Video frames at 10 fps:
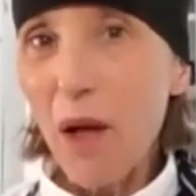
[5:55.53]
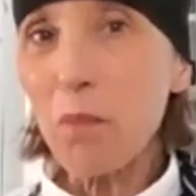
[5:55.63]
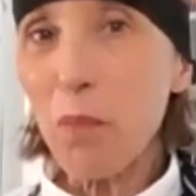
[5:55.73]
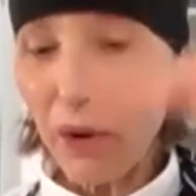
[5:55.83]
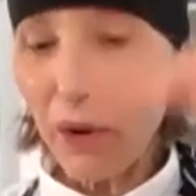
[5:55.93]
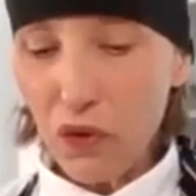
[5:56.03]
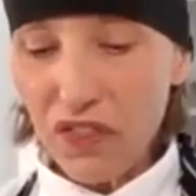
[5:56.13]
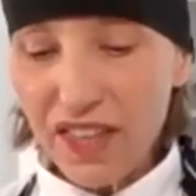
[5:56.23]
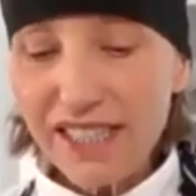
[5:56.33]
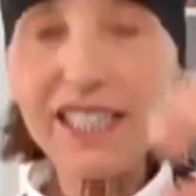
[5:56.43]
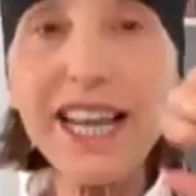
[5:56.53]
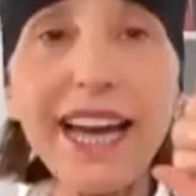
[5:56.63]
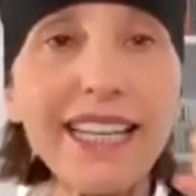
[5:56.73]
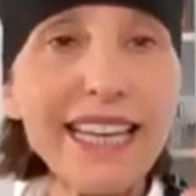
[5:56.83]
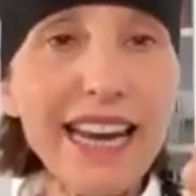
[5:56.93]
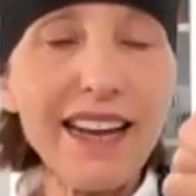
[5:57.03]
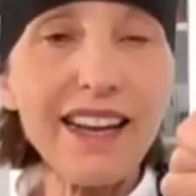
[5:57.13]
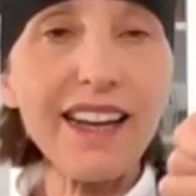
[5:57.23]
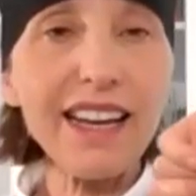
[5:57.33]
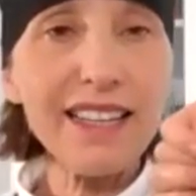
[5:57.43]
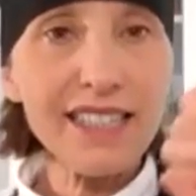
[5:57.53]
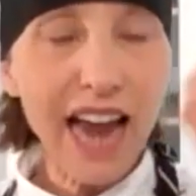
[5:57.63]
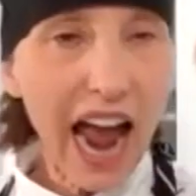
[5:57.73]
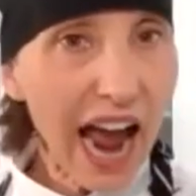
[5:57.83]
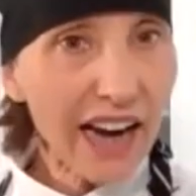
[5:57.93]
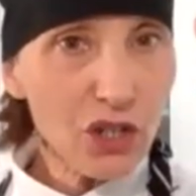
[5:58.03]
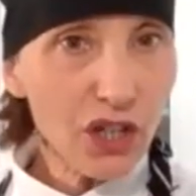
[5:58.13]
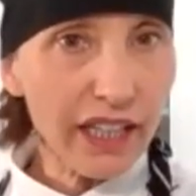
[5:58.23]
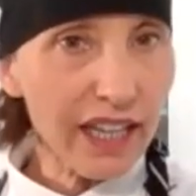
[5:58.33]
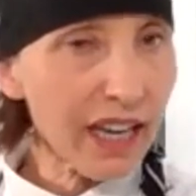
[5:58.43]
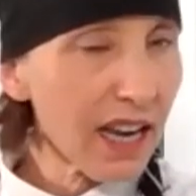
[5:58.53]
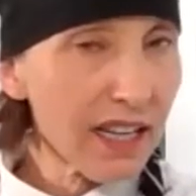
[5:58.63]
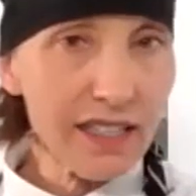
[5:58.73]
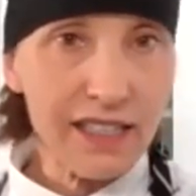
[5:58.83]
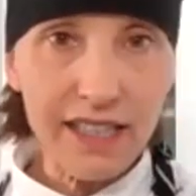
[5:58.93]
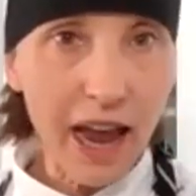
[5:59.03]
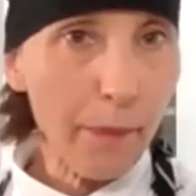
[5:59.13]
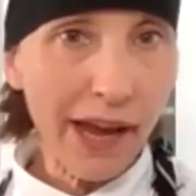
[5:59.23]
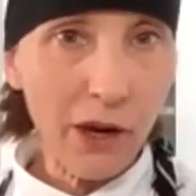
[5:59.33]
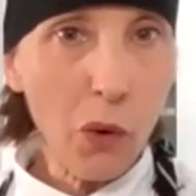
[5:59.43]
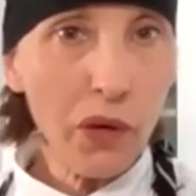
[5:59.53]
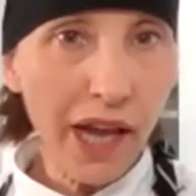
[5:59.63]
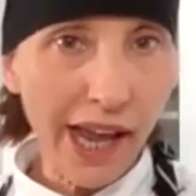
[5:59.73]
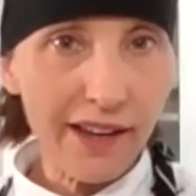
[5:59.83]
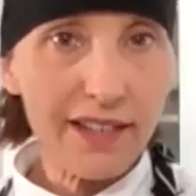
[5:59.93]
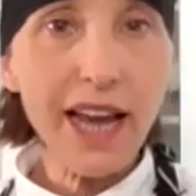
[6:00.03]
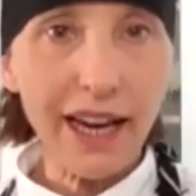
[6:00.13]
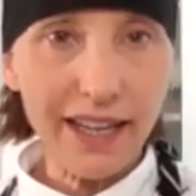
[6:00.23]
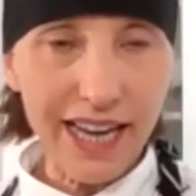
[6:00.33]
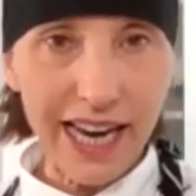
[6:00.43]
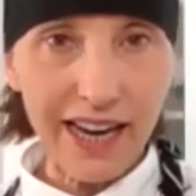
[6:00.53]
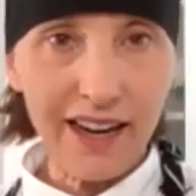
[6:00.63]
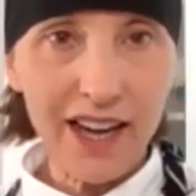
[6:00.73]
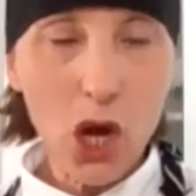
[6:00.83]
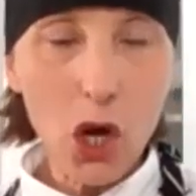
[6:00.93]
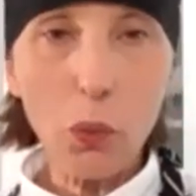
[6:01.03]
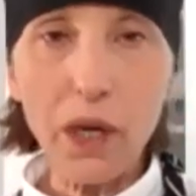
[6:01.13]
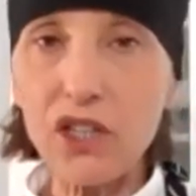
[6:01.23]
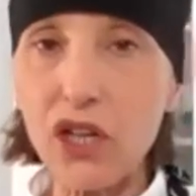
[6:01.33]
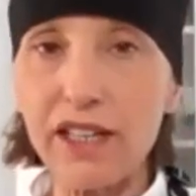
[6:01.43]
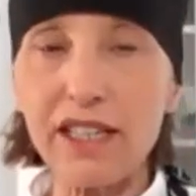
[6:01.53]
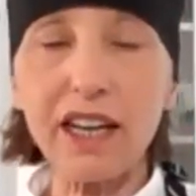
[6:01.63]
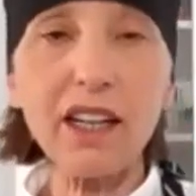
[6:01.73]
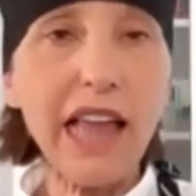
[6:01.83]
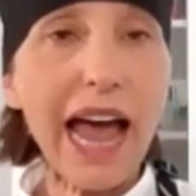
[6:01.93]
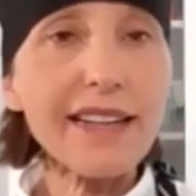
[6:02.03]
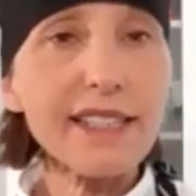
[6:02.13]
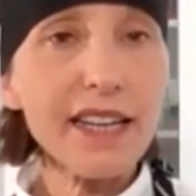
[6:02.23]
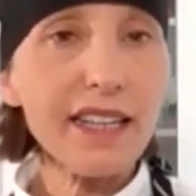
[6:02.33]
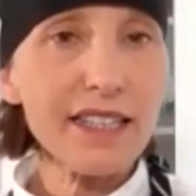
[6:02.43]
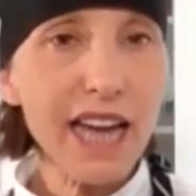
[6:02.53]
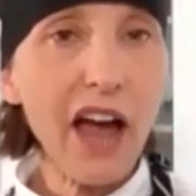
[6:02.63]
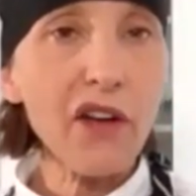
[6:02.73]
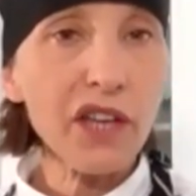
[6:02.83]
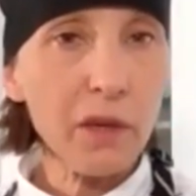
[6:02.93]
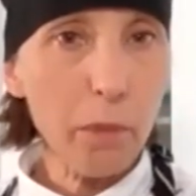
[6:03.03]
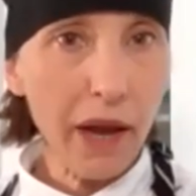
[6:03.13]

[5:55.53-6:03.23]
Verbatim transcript: But this technique is actually zabaglione technique, which is a classic Italian